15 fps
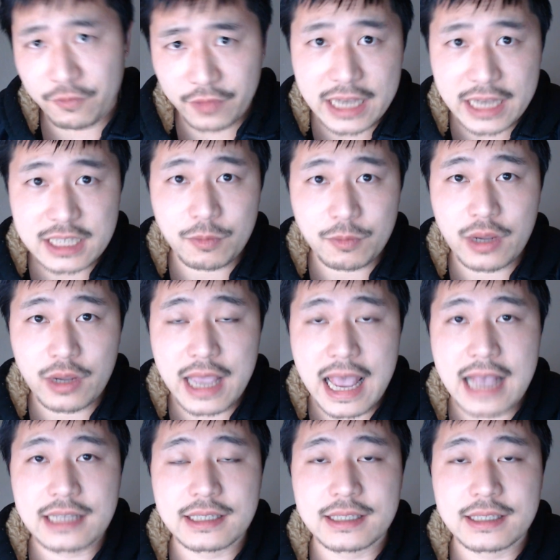flexible
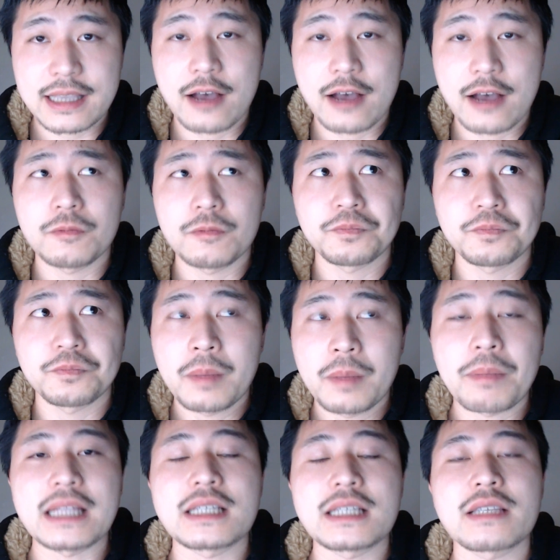SSL
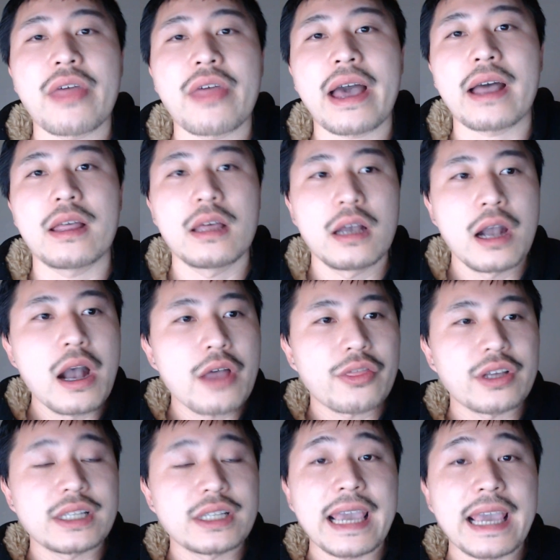means that
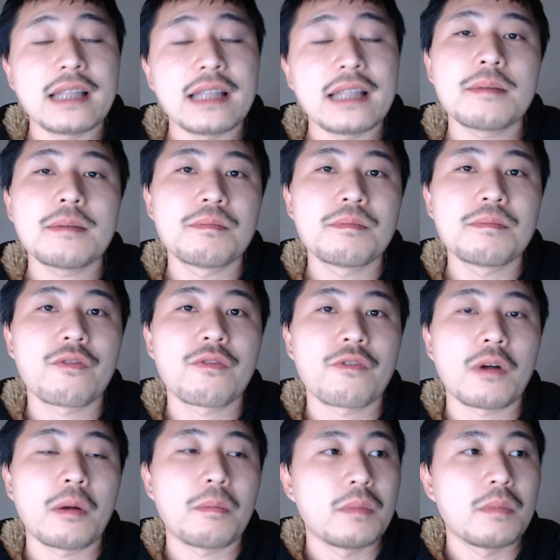the data
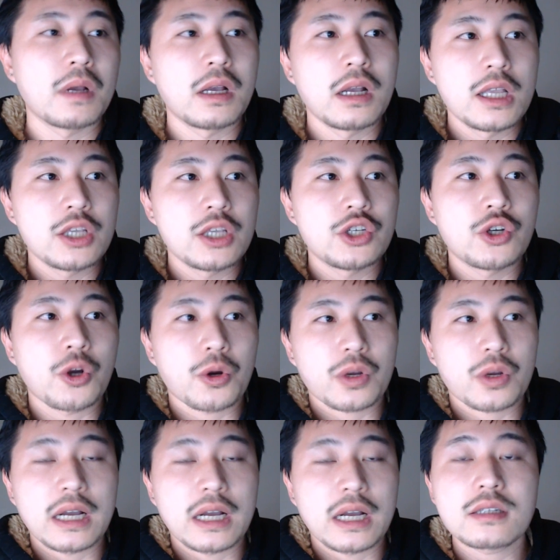from your
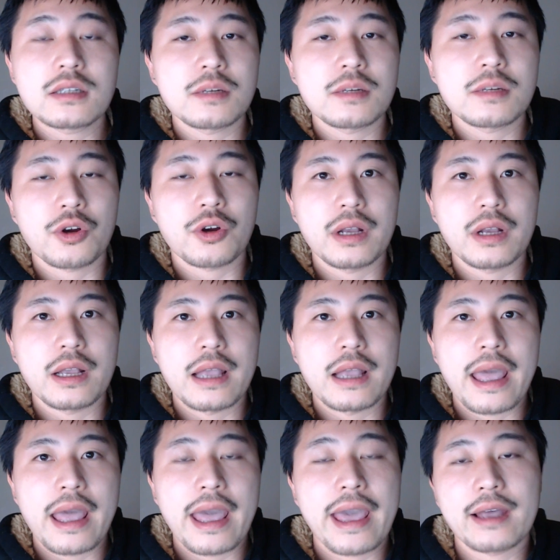customer
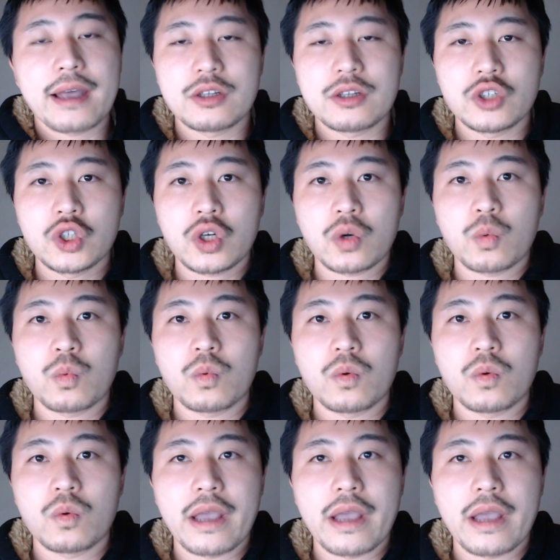and your
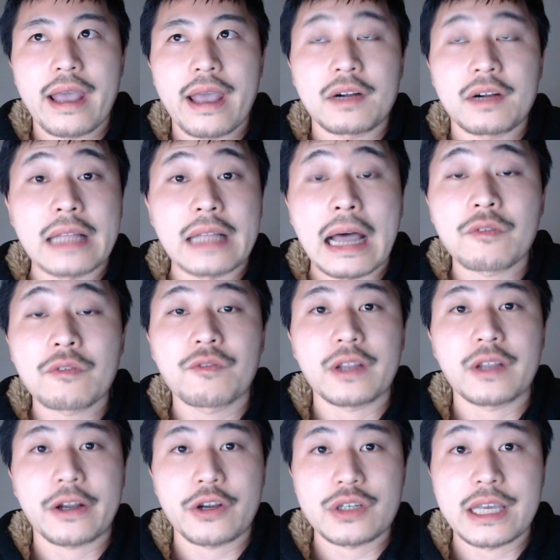and
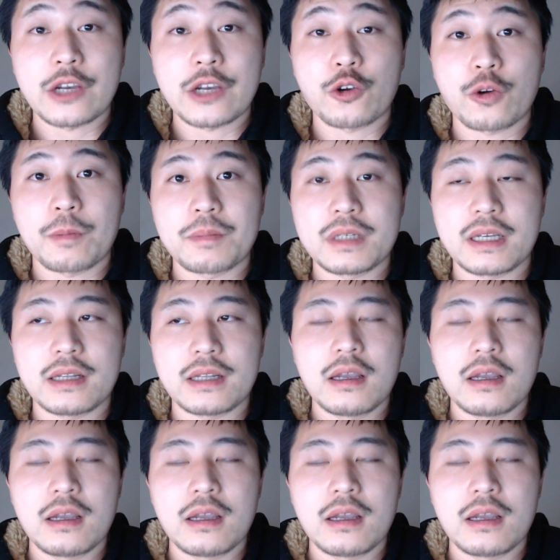Cloudflare is encrypted,